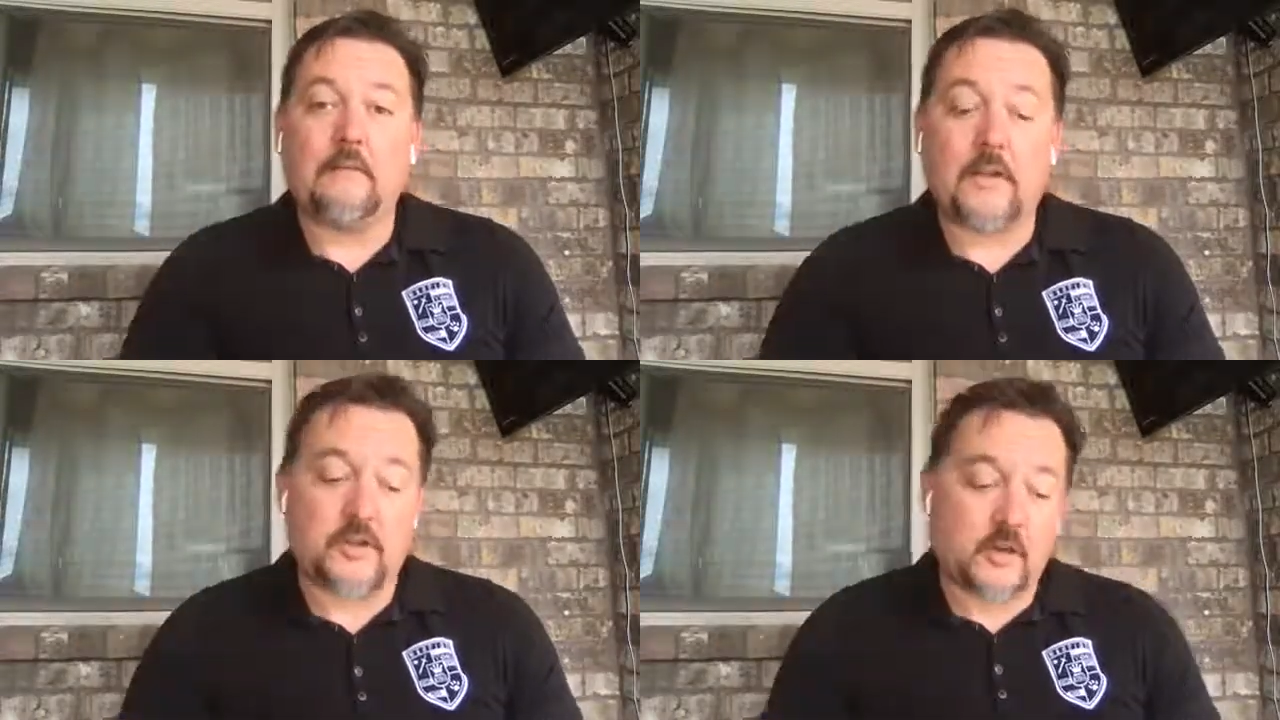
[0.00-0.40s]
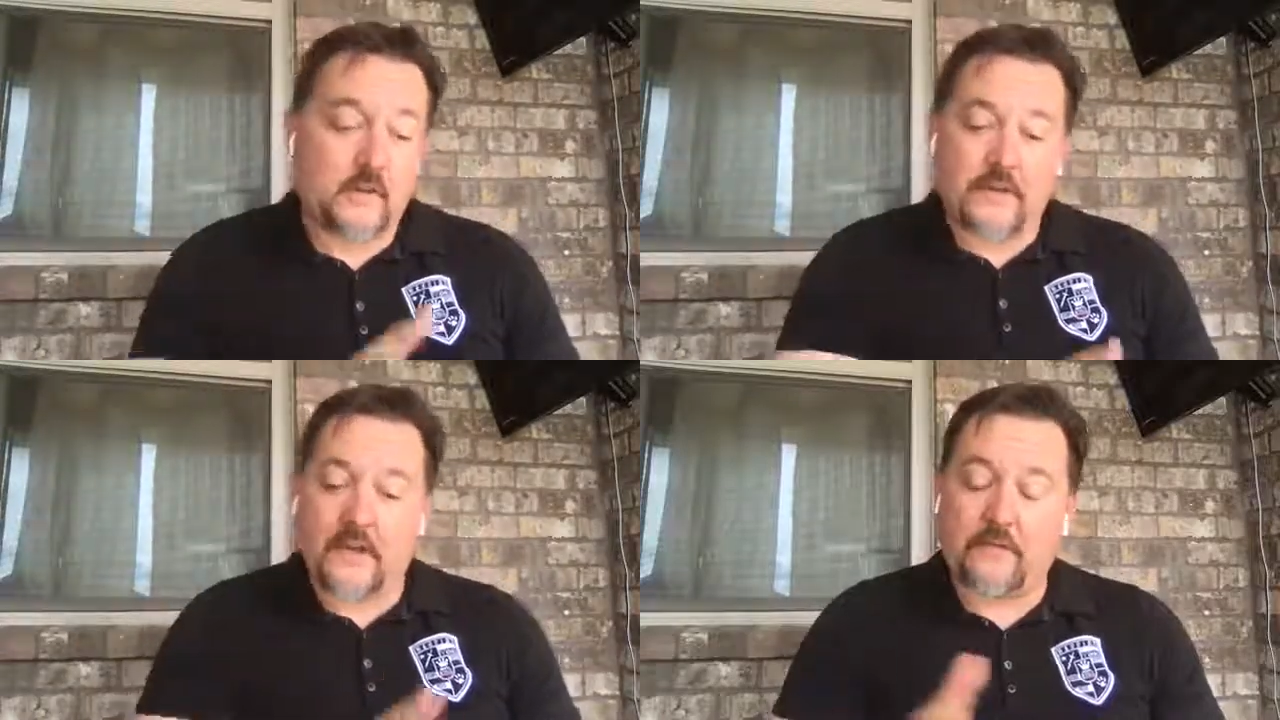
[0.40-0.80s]
And sure
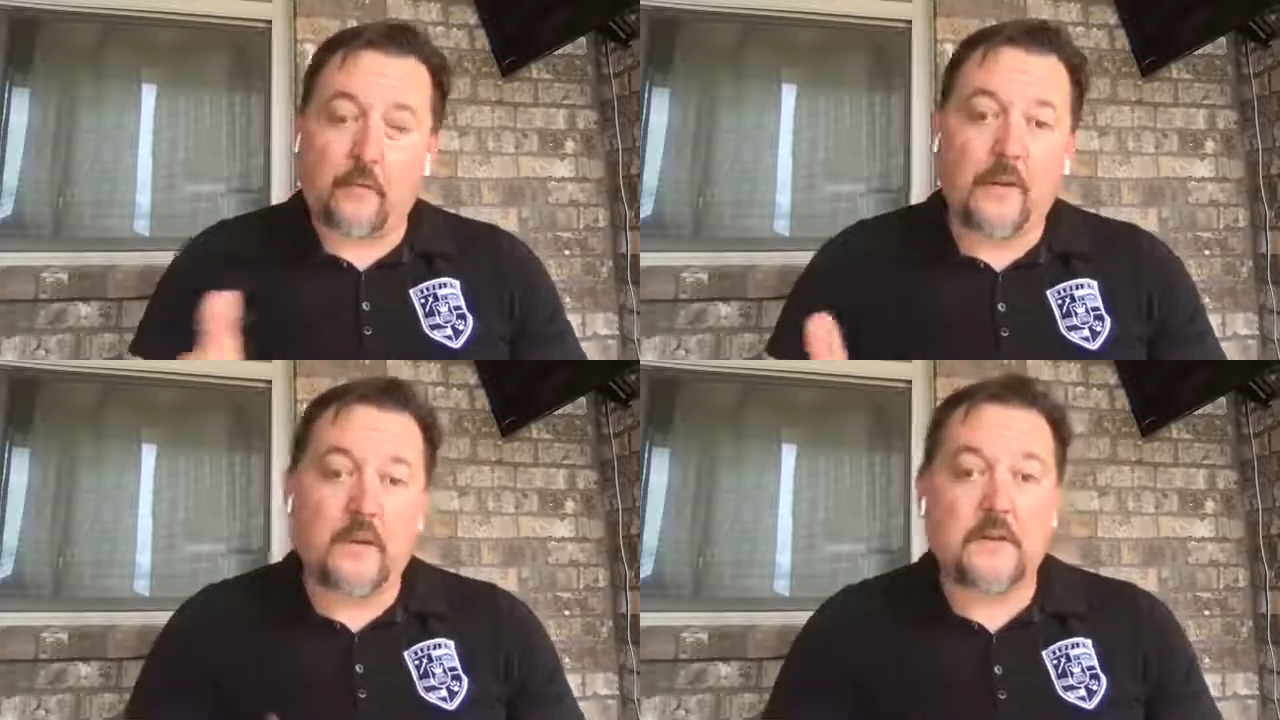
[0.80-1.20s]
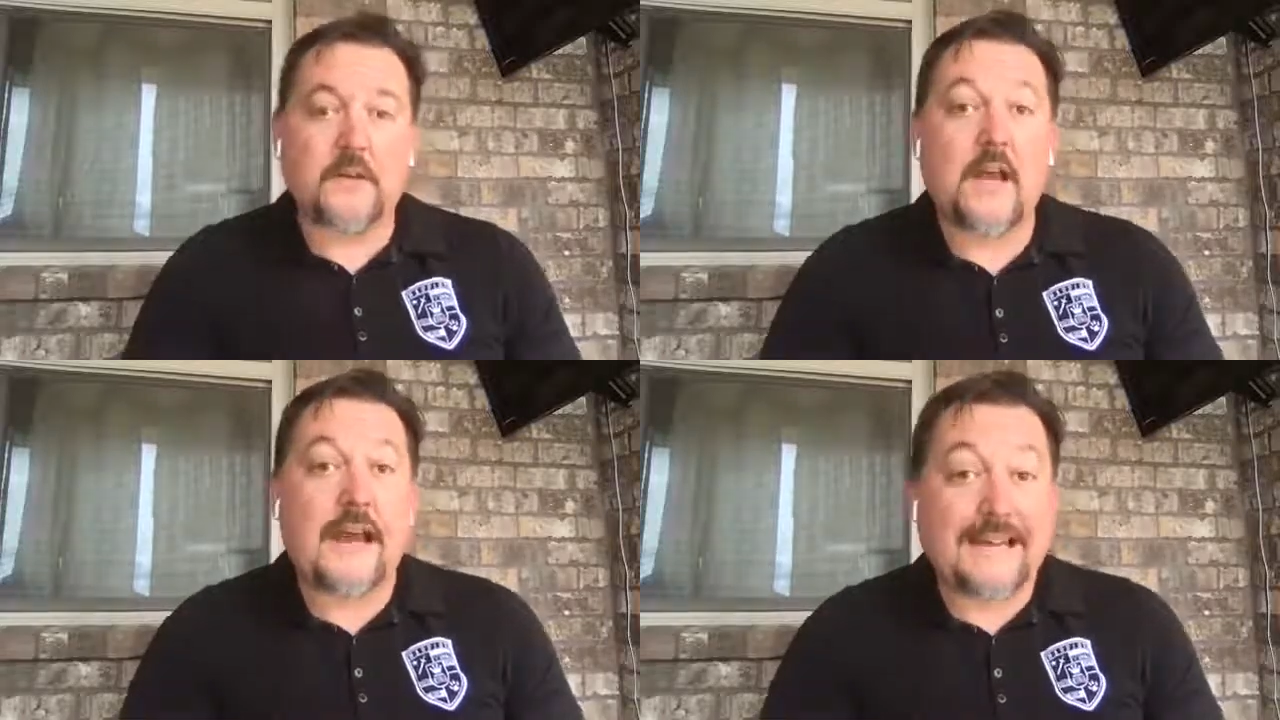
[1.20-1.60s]
enough, the next 4 years,
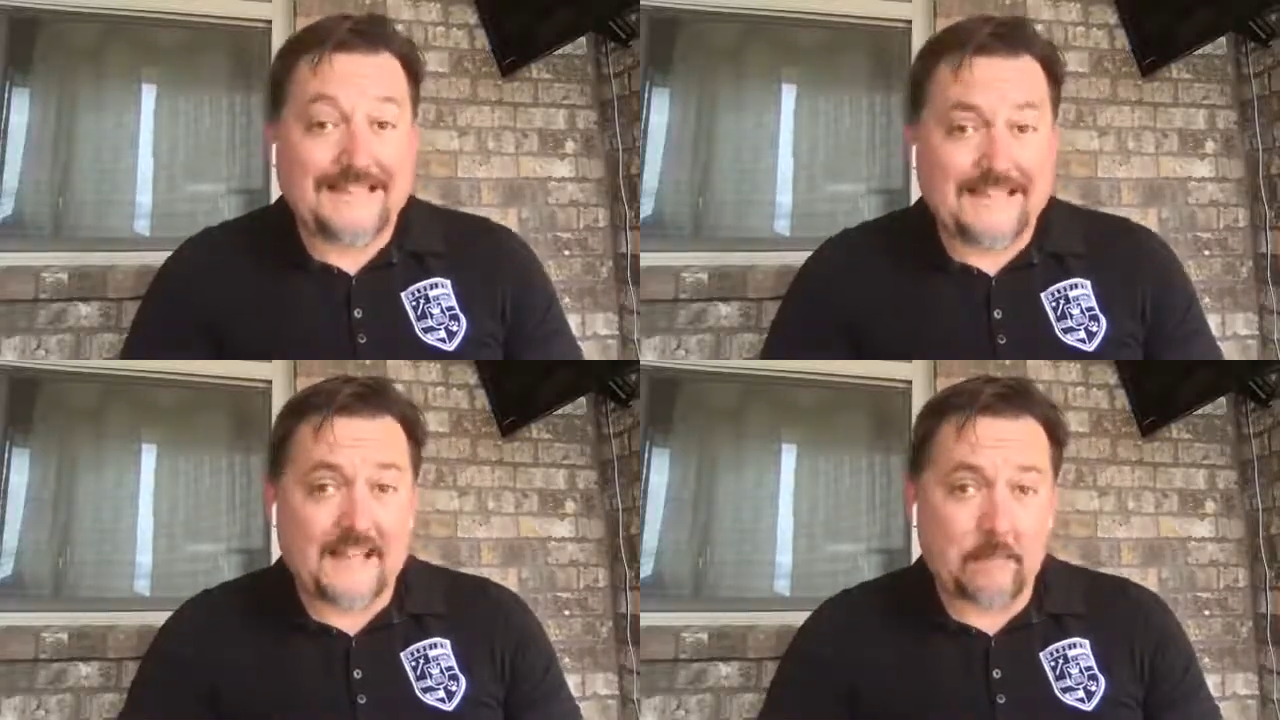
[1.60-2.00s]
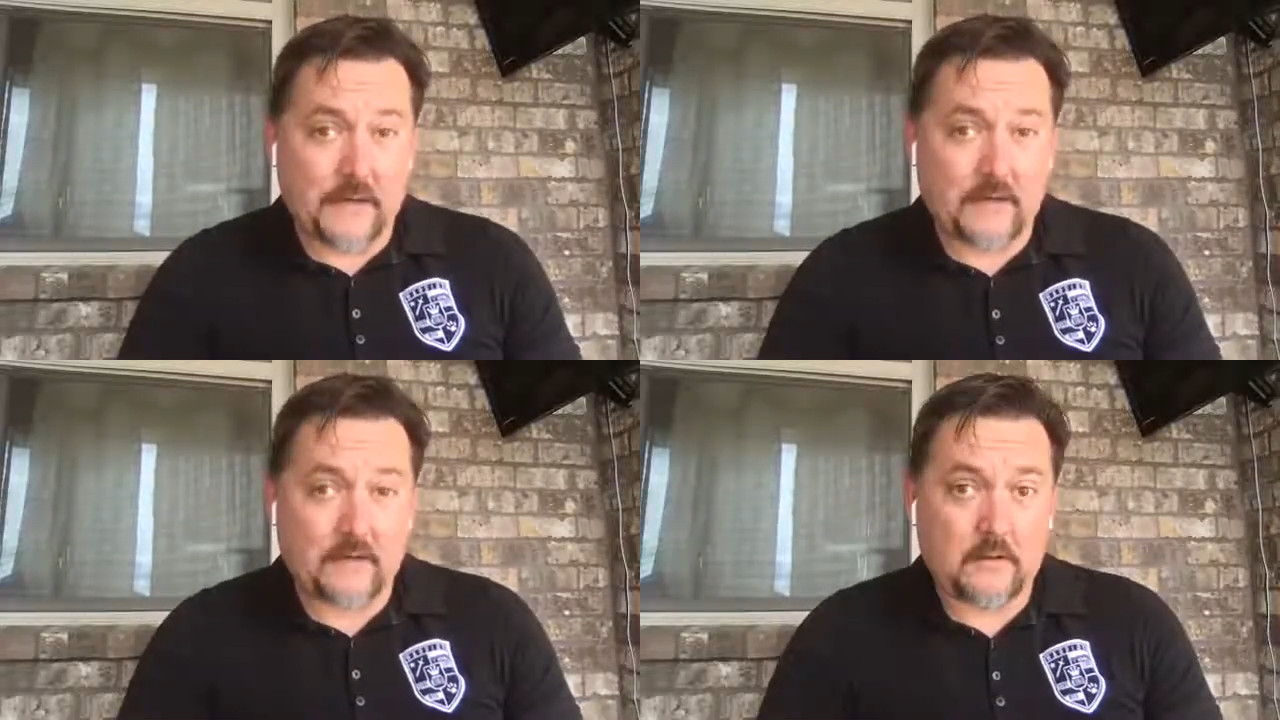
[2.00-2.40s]
I did get better.